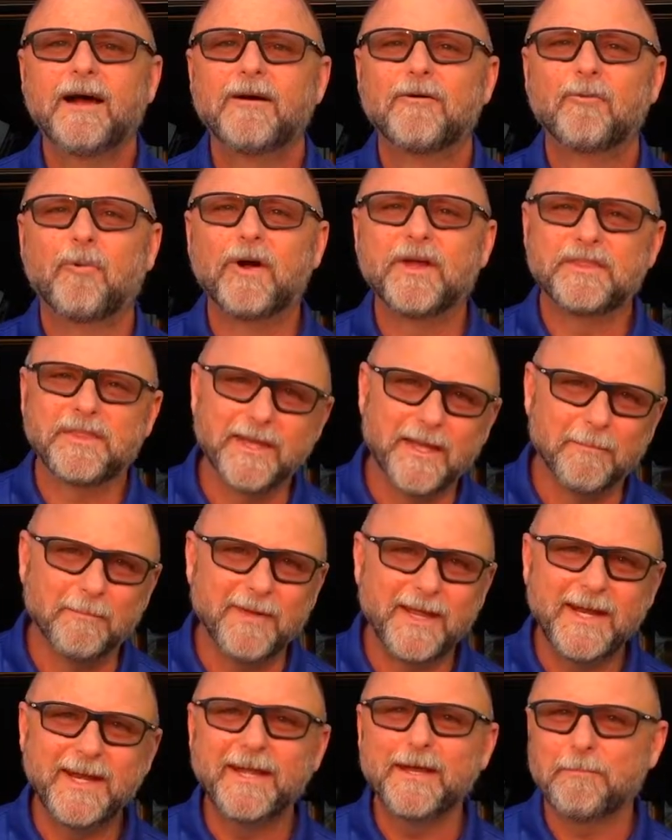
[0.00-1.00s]
With the
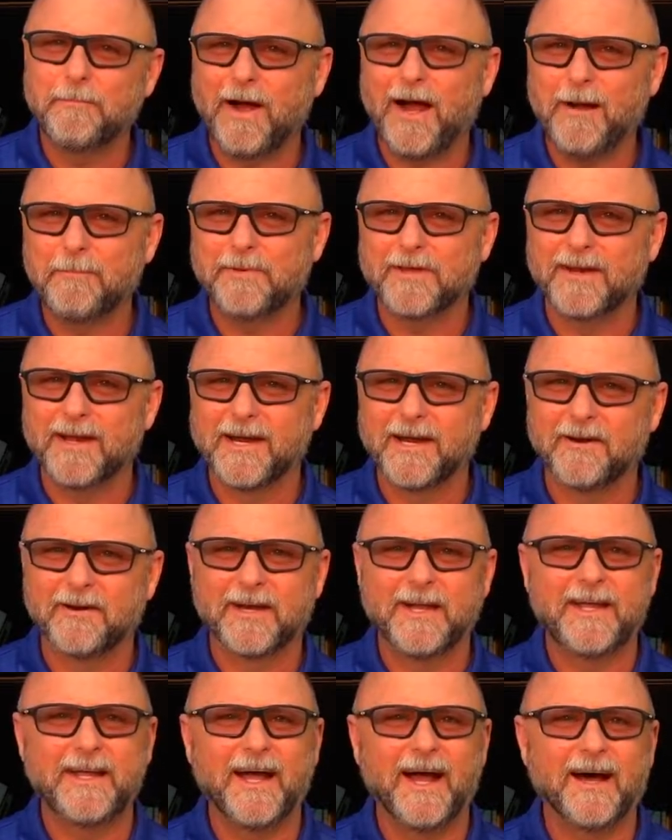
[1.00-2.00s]
immediate
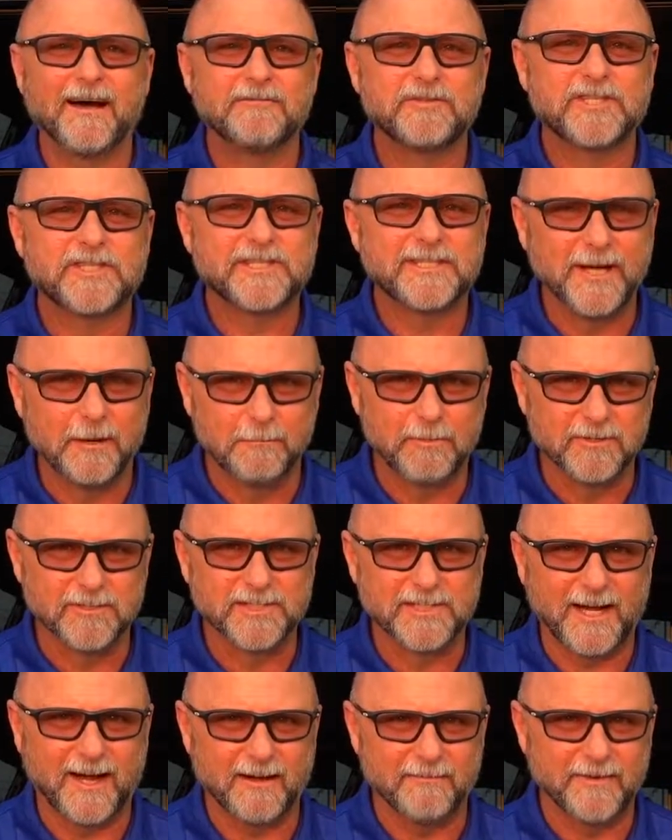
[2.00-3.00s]
popularity of
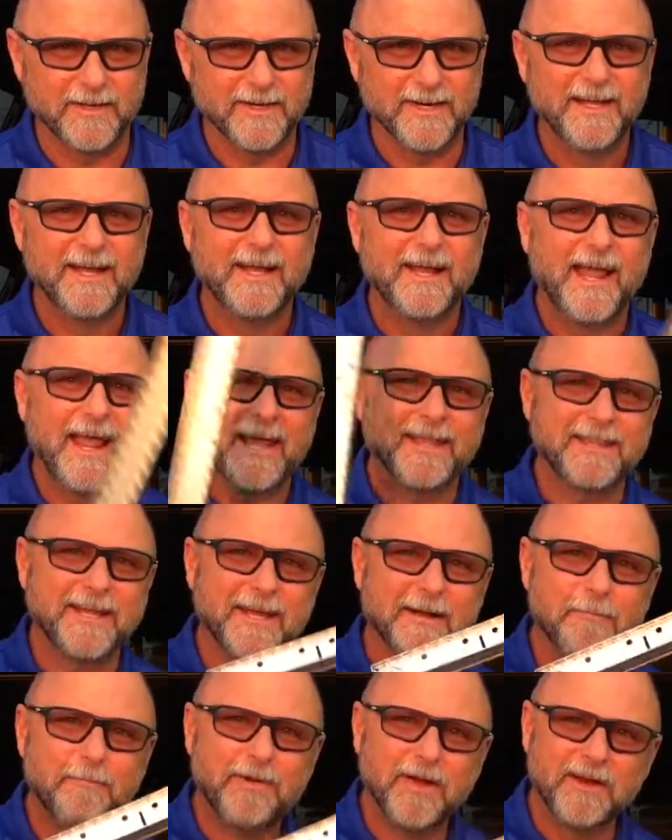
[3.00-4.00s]
SimpleSoffit and
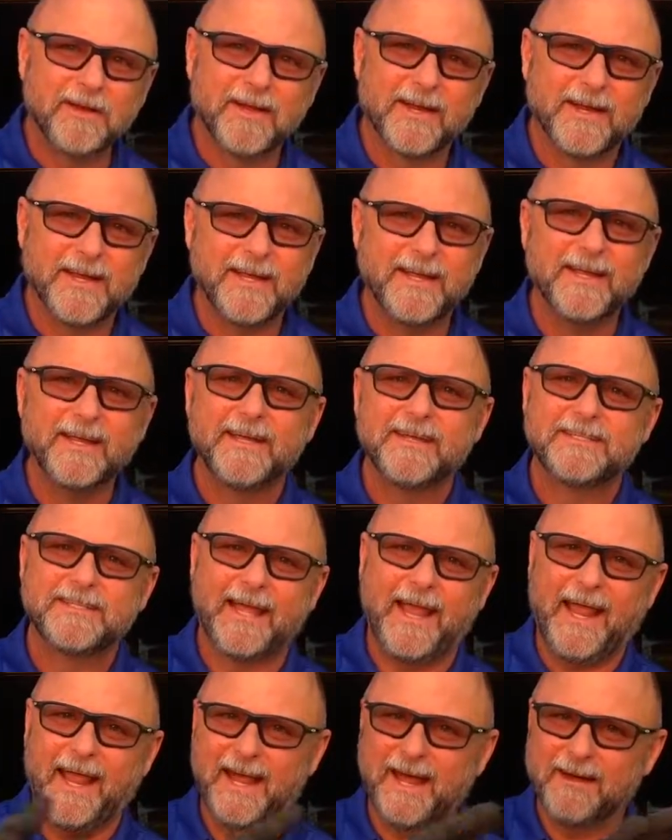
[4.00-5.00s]
the ability to
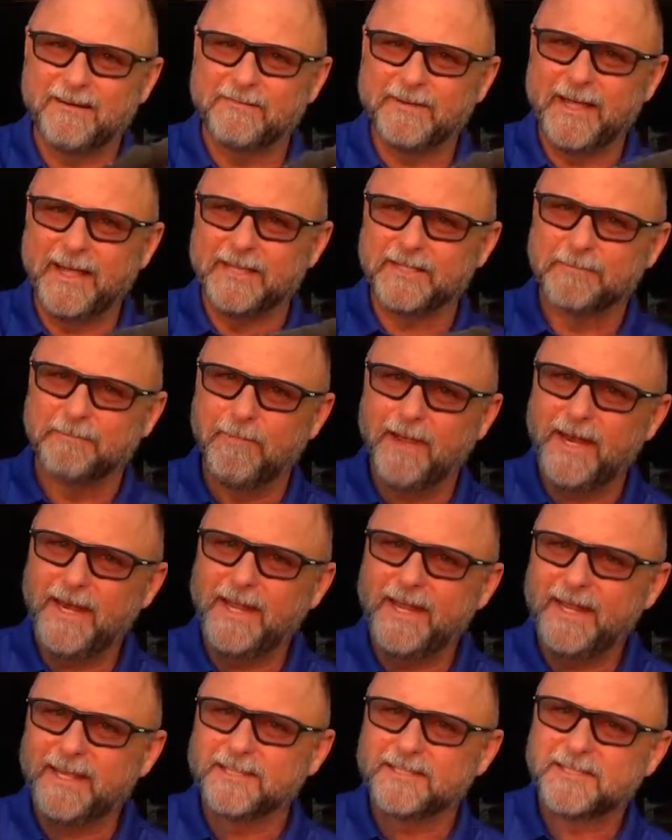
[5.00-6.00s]
have as
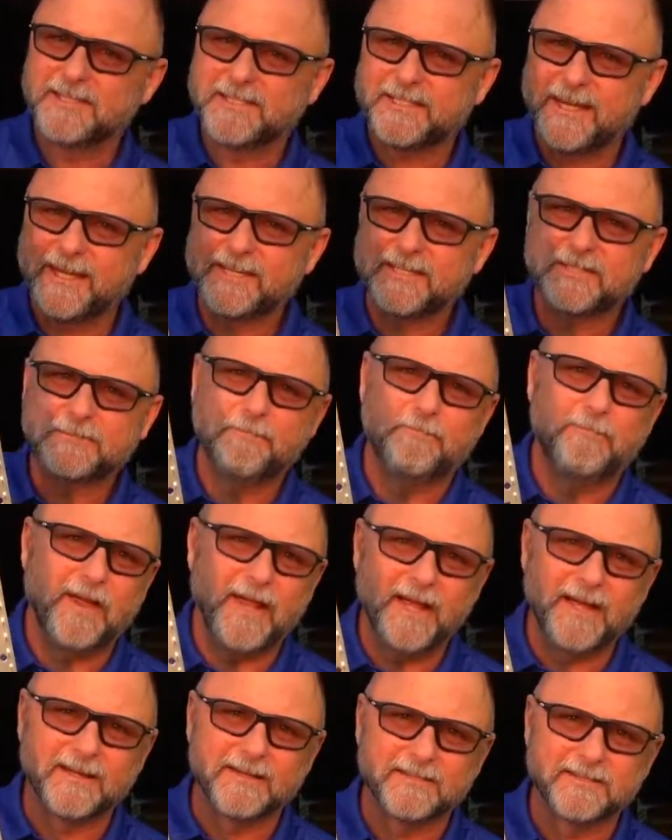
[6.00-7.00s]
many as 6
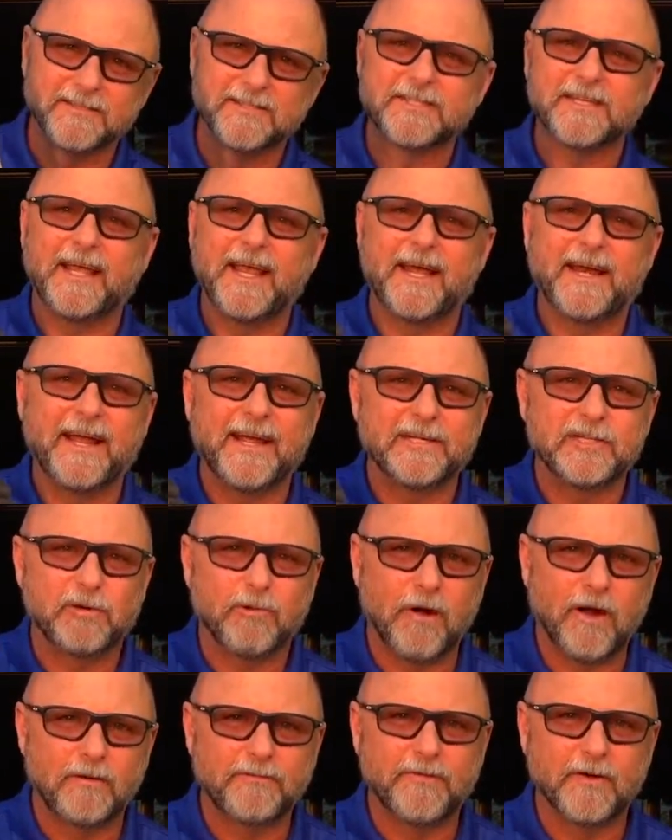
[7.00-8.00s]
bins in a
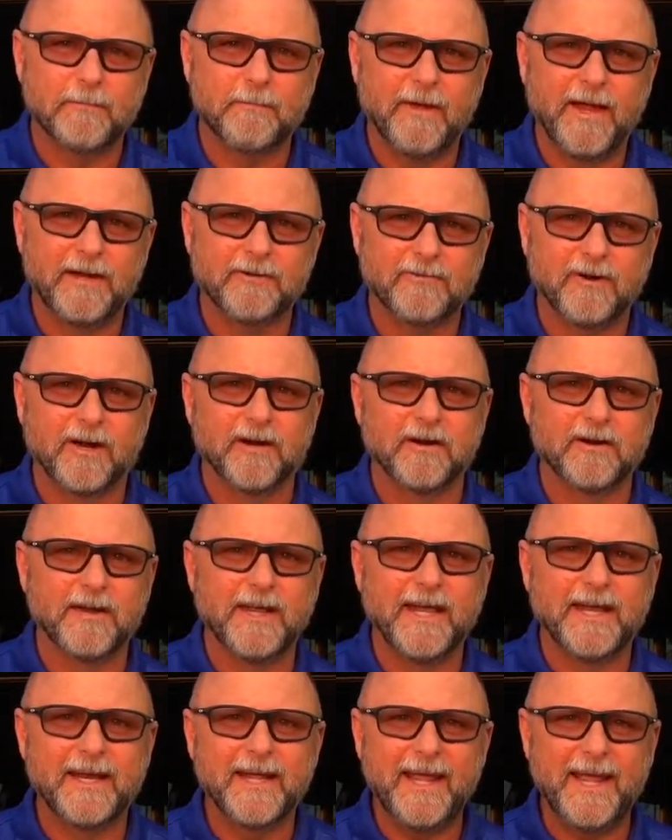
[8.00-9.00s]
12-foot main runner
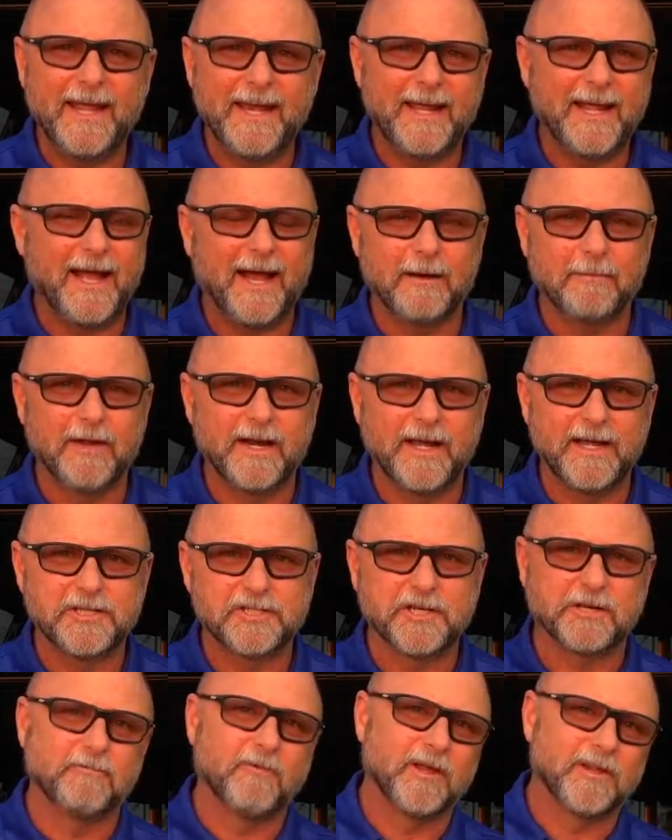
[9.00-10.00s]
in any
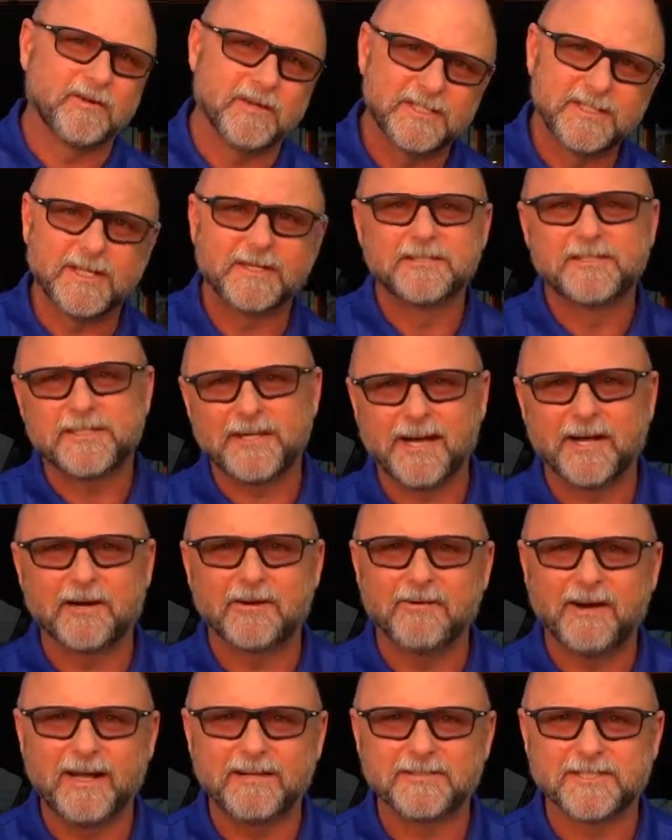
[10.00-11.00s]
combination, whether it's inside
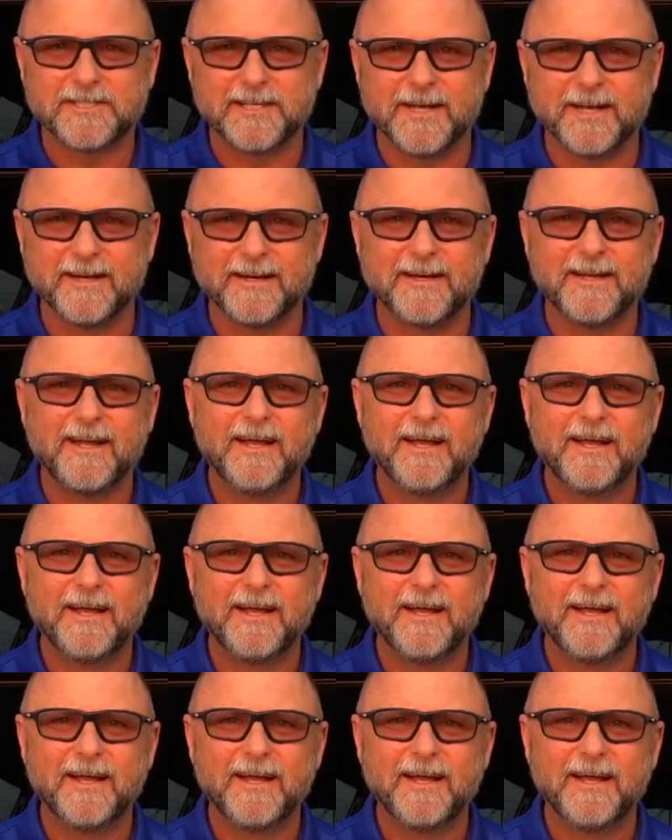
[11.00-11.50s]
or outside,